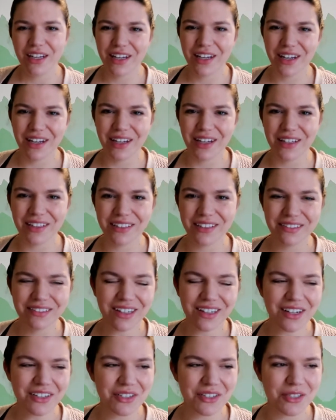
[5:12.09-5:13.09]
uh,
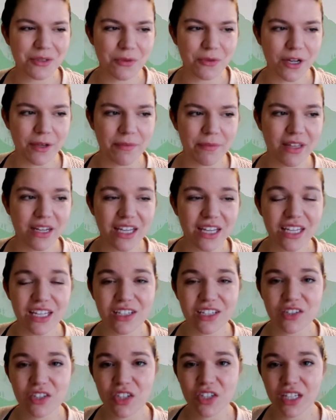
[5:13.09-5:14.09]
doctor's appointment
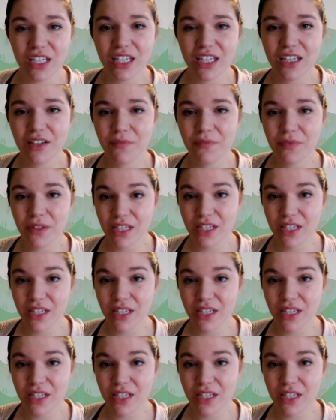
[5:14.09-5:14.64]
and she